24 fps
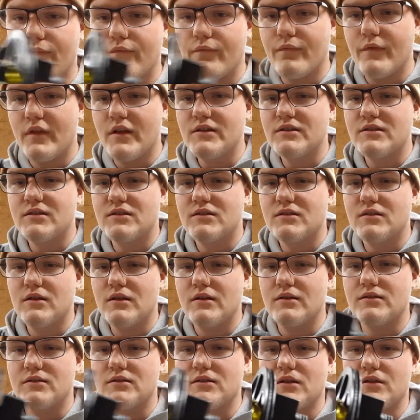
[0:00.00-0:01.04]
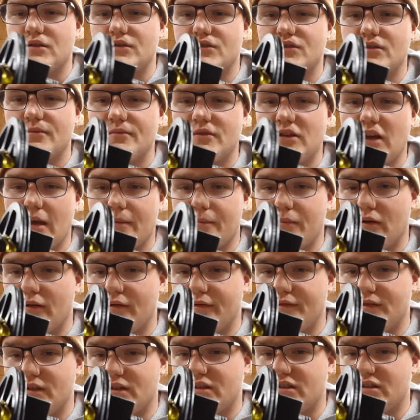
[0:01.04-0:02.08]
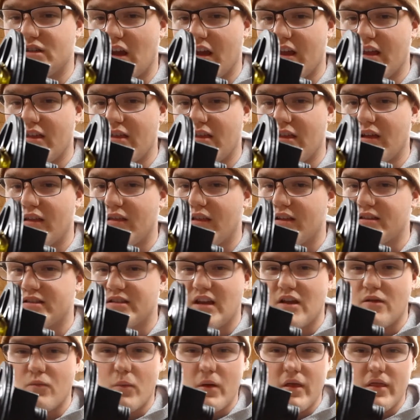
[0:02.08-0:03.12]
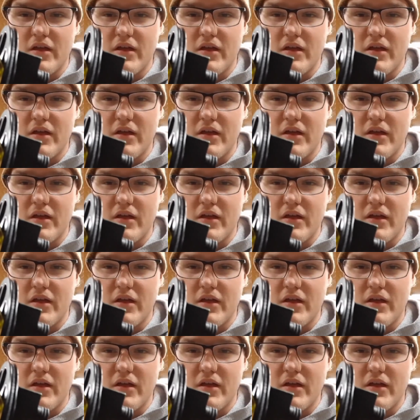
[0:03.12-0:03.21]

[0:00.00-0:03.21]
is some type of sight thing they sent with